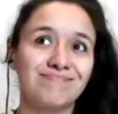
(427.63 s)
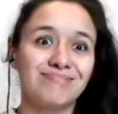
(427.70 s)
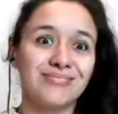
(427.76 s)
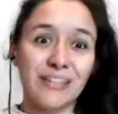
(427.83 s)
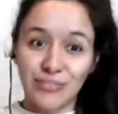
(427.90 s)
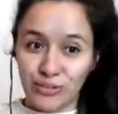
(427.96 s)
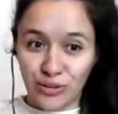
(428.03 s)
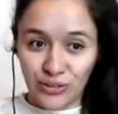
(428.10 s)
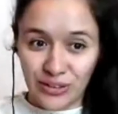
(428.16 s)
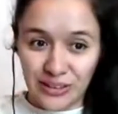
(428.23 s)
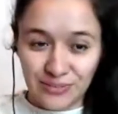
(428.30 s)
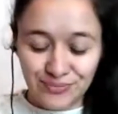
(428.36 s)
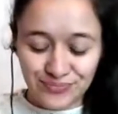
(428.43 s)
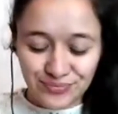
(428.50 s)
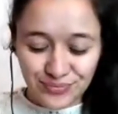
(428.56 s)
difficulty,
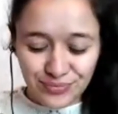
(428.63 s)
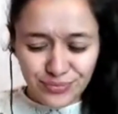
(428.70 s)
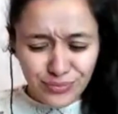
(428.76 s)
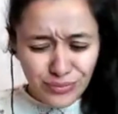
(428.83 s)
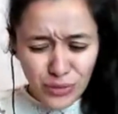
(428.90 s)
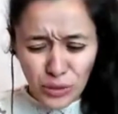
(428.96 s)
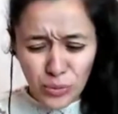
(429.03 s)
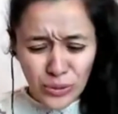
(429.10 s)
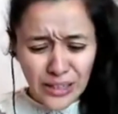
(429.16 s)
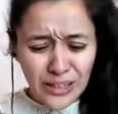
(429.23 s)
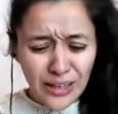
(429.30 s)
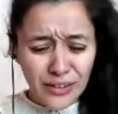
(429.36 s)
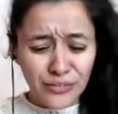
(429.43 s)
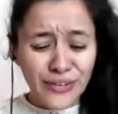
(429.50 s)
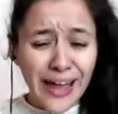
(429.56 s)
with a
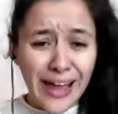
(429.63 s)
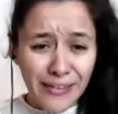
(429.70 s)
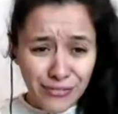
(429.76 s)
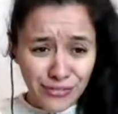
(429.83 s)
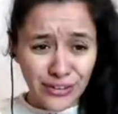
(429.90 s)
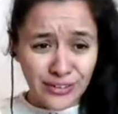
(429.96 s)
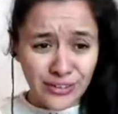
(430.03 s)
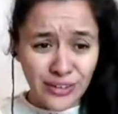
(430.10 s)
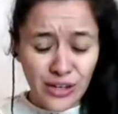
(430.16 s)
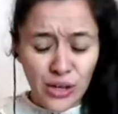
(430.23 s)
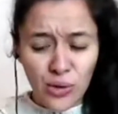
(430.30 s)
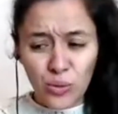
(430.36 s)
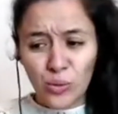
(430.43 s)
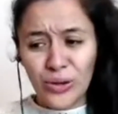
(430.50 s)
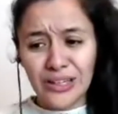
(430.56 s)
lot of effort,
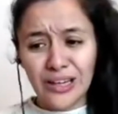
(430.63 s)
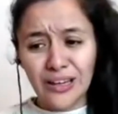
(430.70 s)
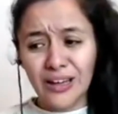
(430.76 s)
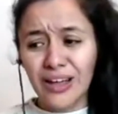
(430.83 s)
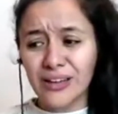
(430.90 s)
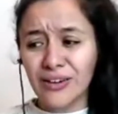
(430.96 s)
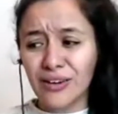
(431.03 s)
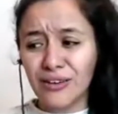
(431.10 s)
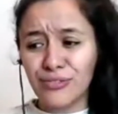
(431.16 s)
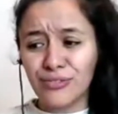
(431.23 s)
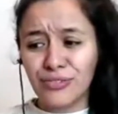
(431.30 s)
with a lot of